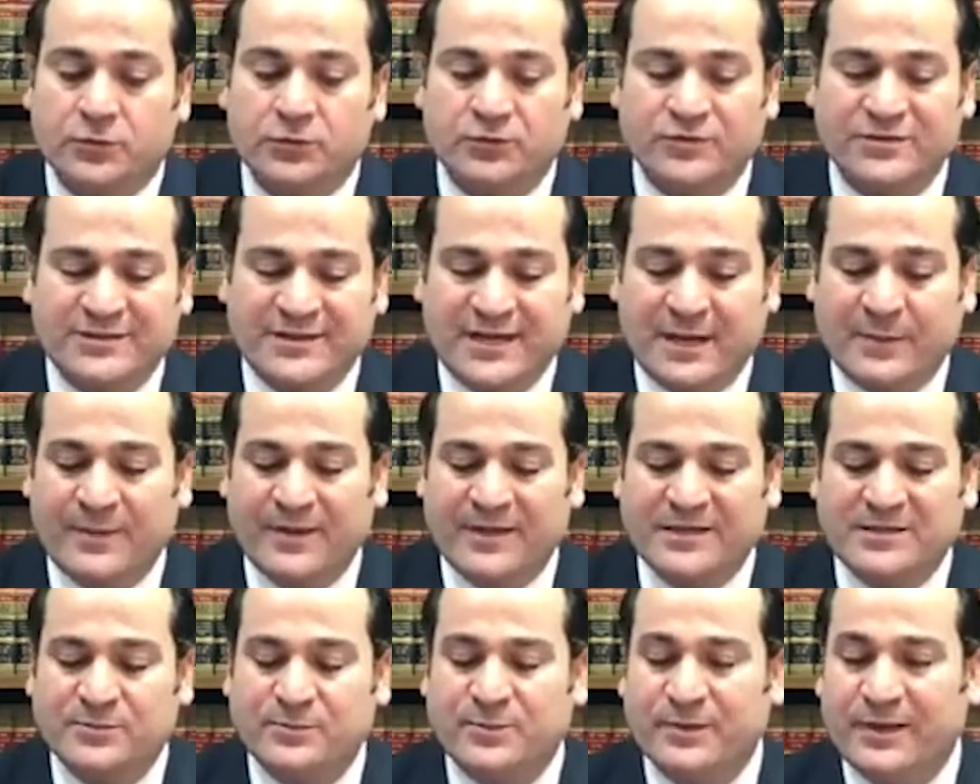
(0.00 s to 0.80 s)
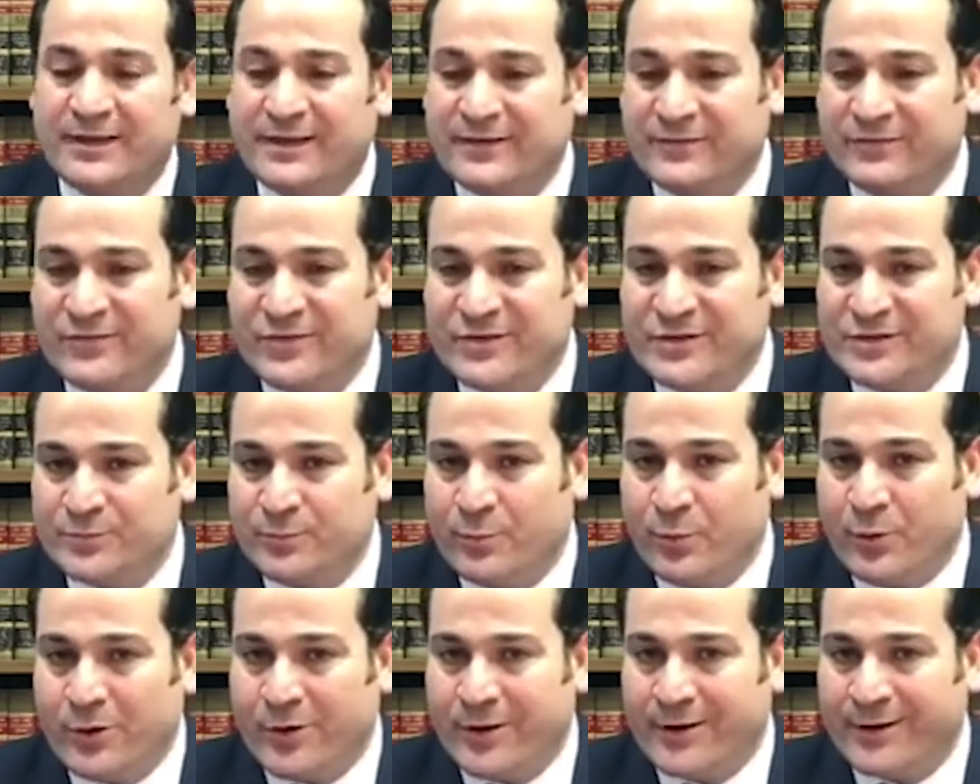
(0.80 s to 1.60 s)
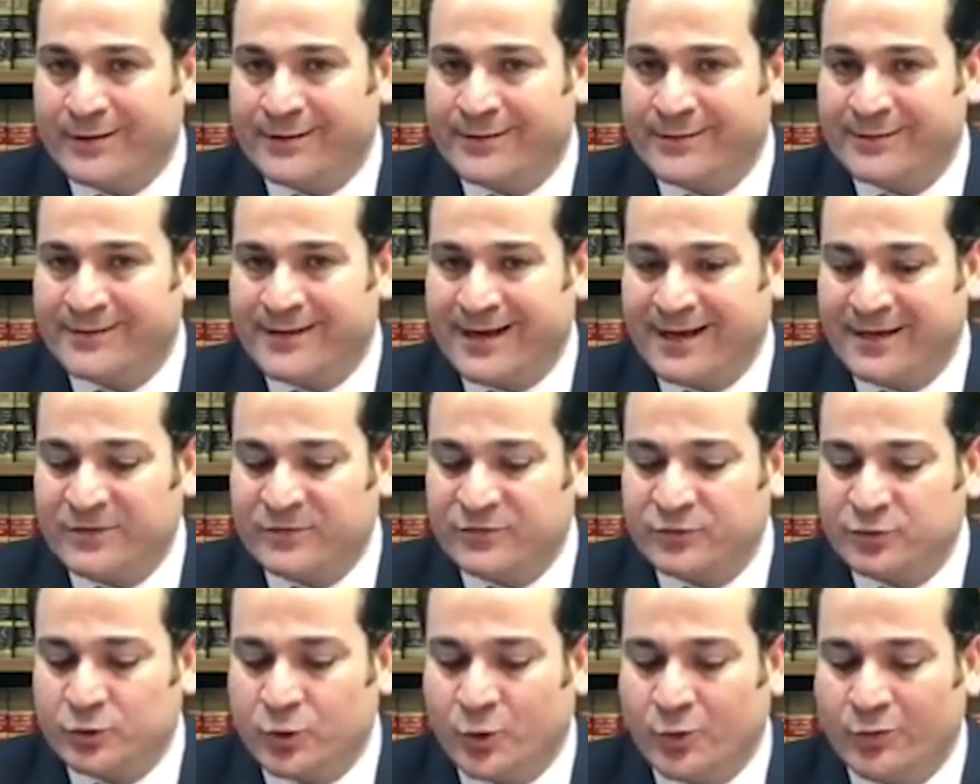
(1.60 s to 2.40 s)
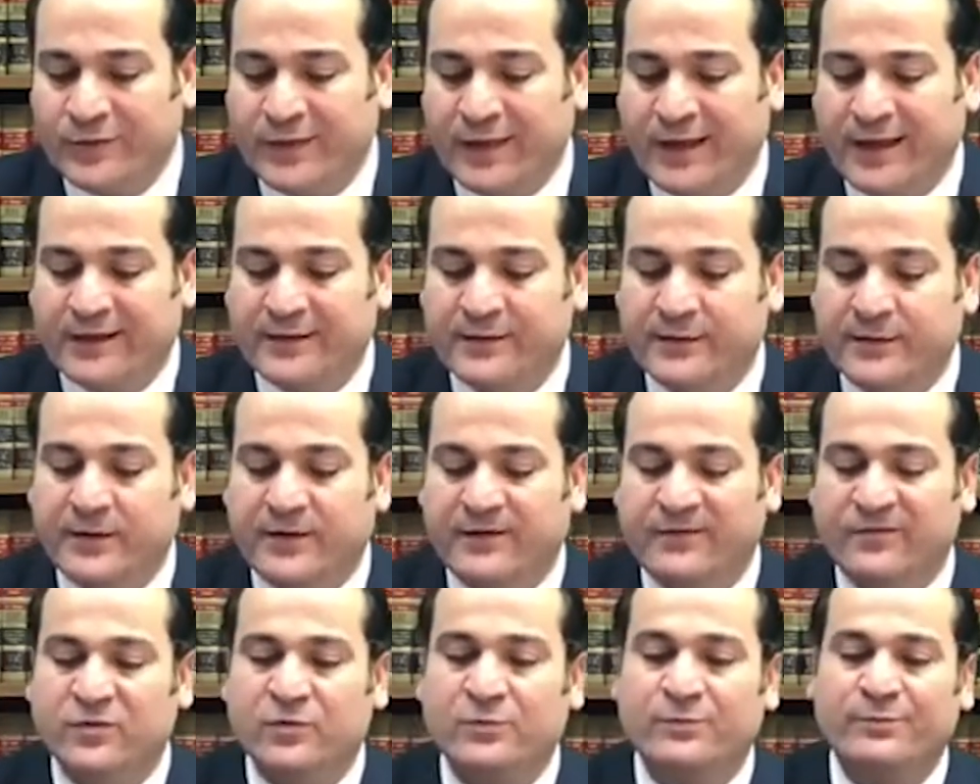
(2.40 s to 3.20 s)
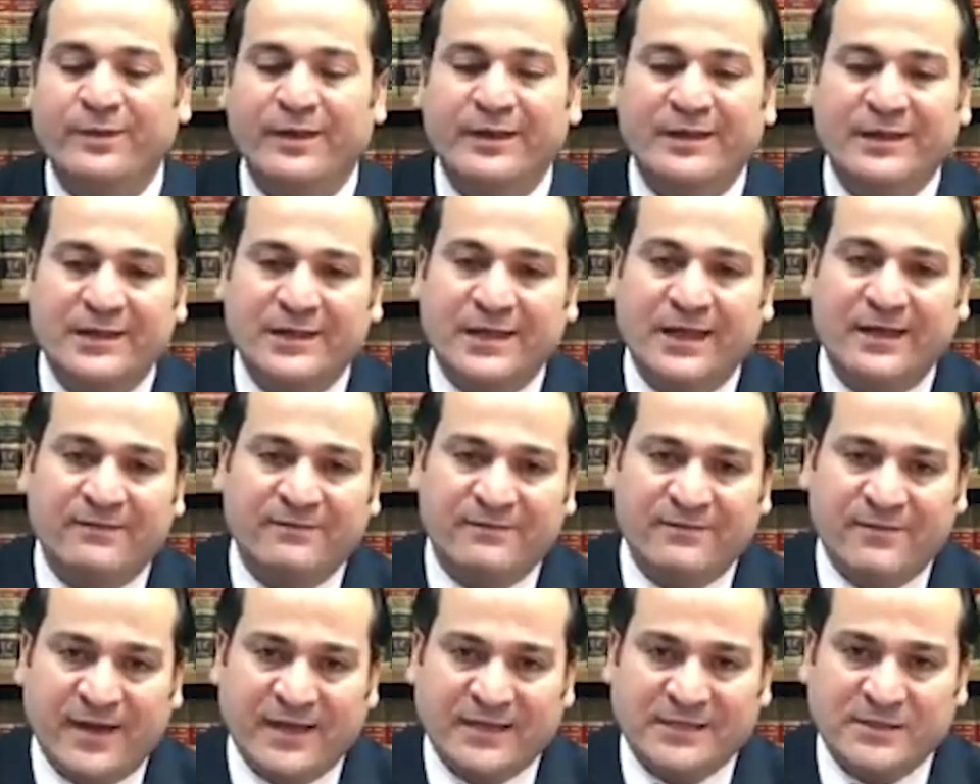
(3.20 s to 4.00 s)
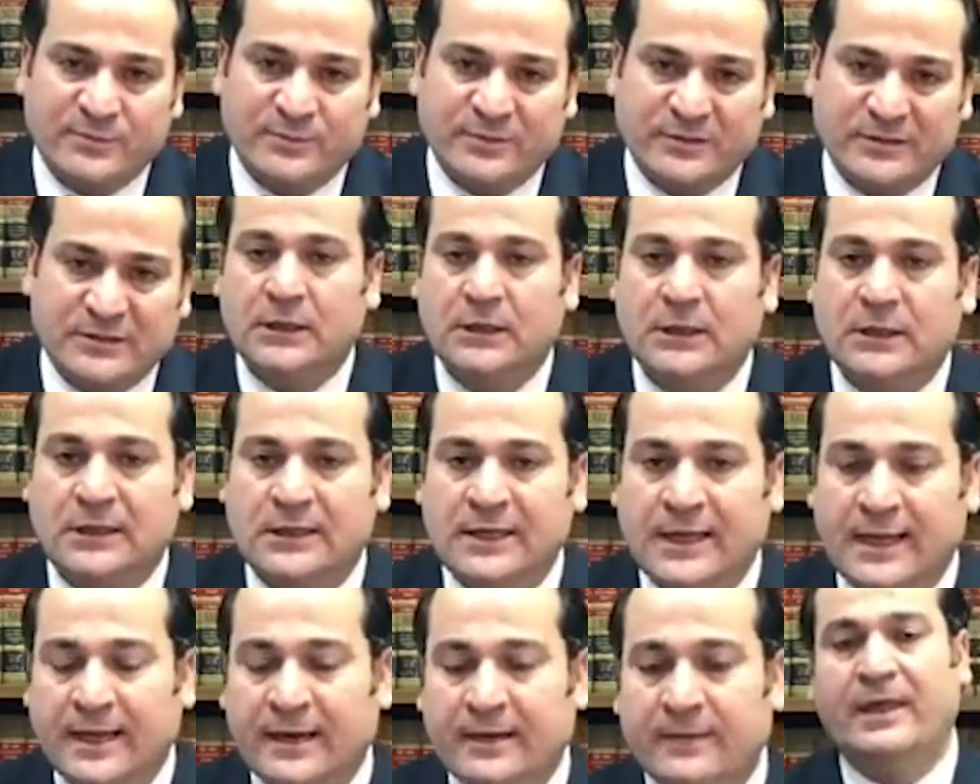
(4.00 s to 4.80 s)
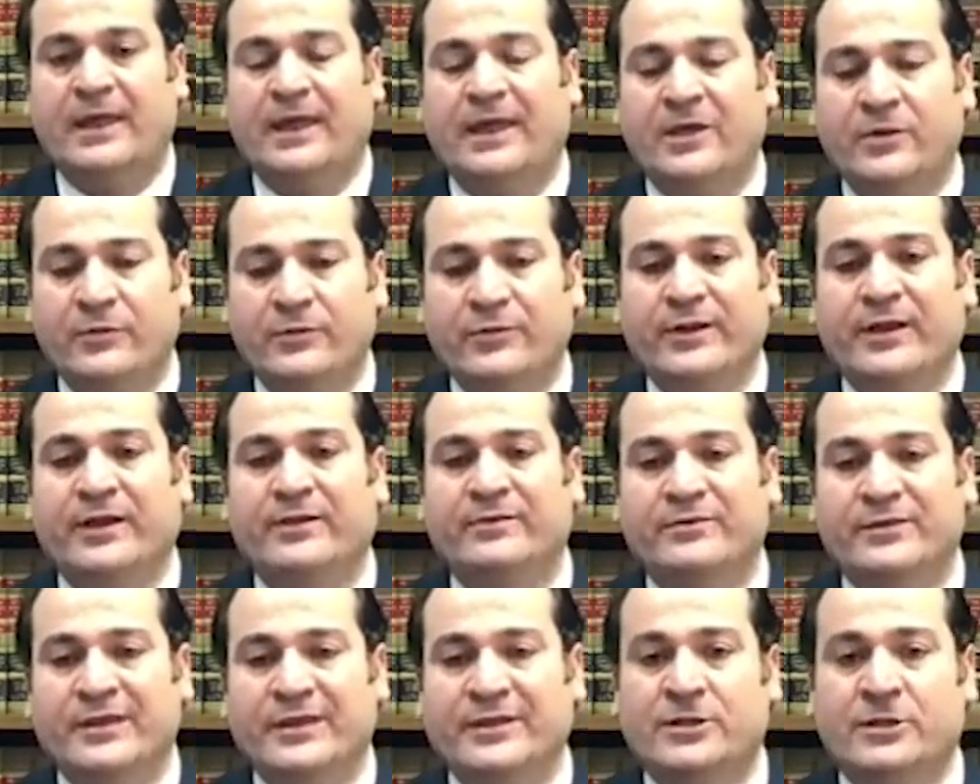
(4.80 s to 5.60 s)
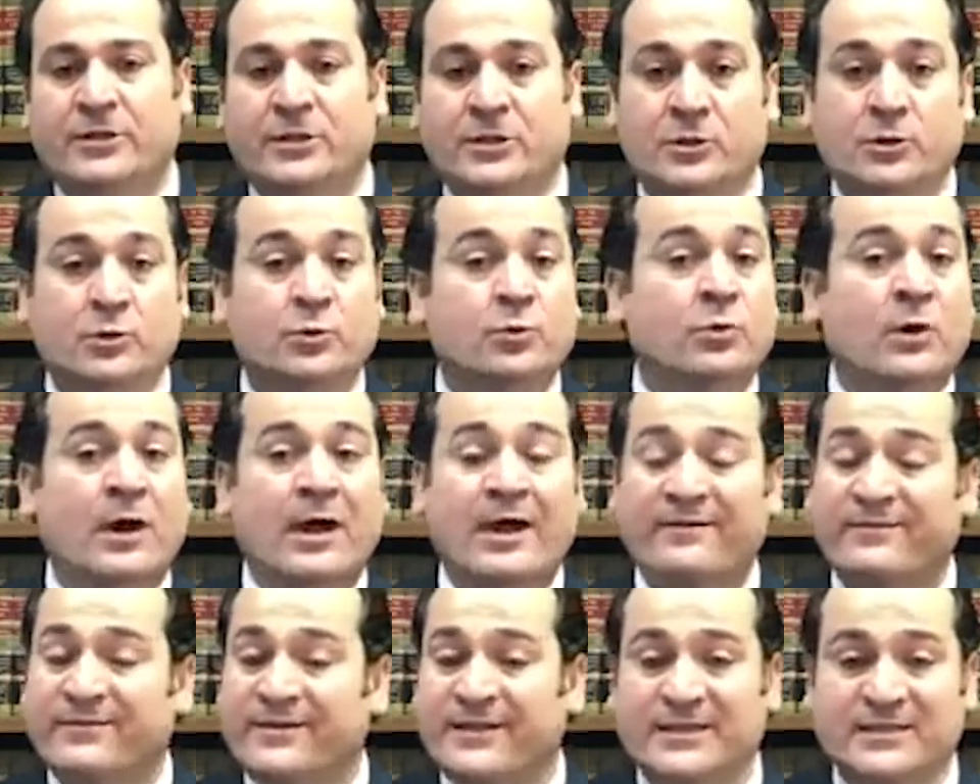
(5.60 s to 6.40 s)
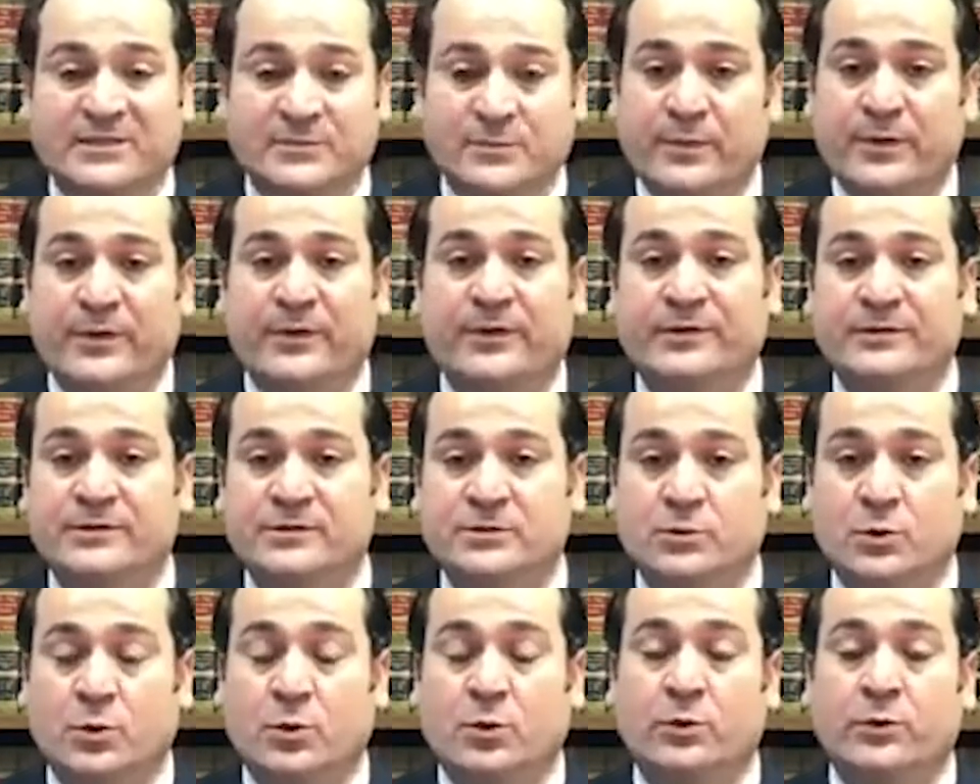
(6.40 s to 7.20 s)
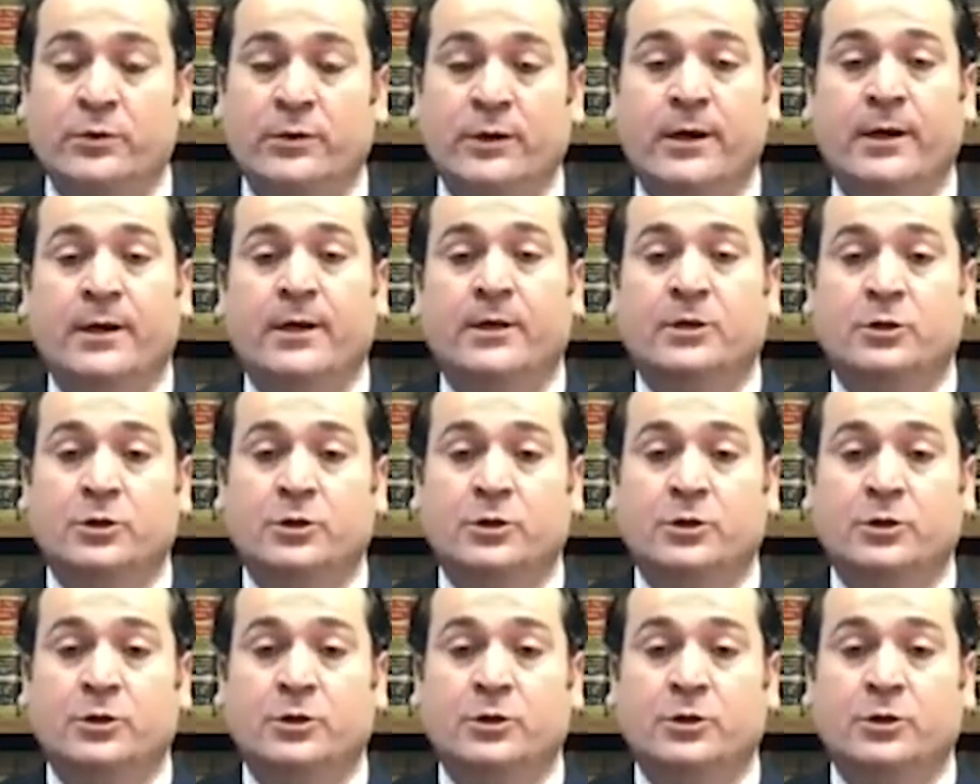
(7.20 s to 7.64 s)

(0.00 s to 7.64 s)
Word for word: The reason I'm explaining this part kind of show that if you're making an investment in an area that you have an experience or